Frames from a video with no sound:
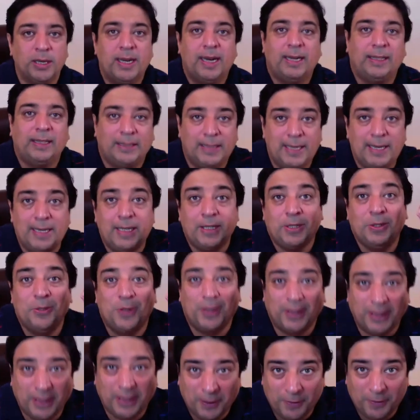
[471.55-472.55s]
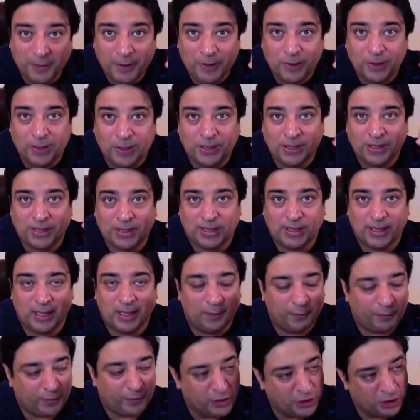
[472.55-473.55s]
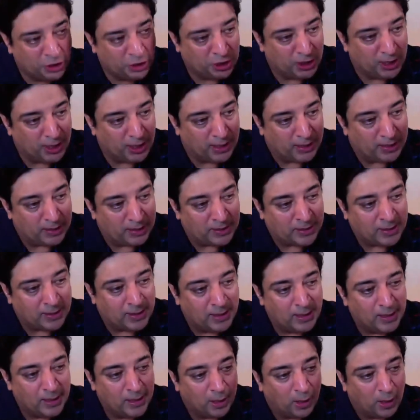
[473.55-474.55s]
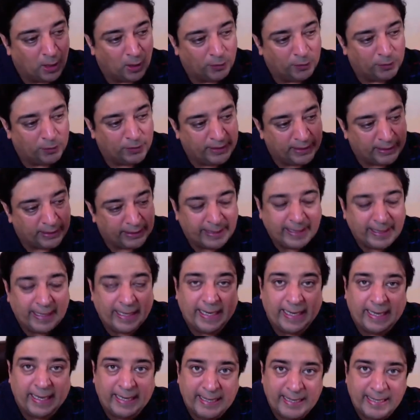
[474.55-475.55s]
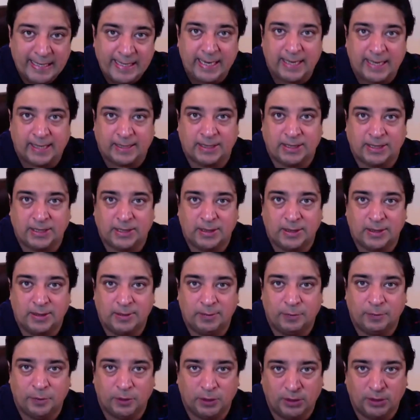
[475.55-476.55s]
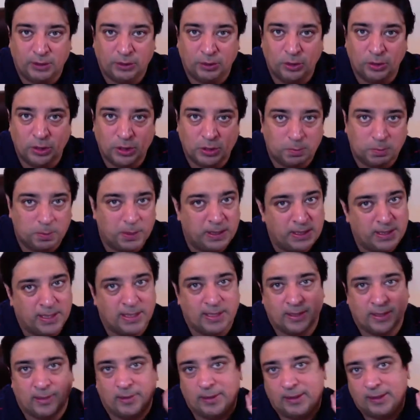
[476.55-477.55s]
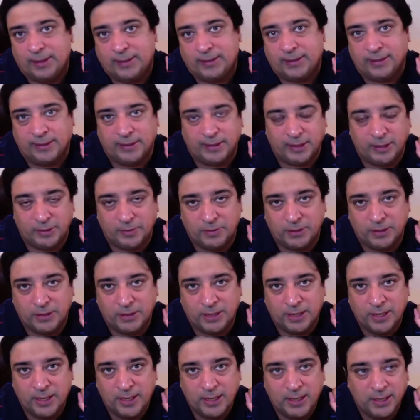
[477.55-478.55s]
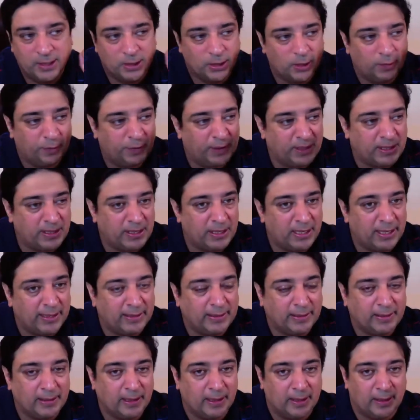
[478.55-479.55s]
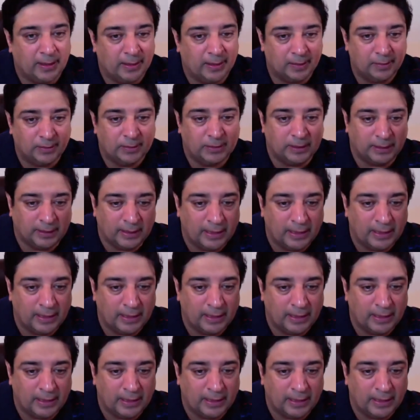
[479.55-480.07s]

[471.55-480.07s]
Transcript: at least you're giving yourself a chance of getting indexed for those business related keywords. So if I select the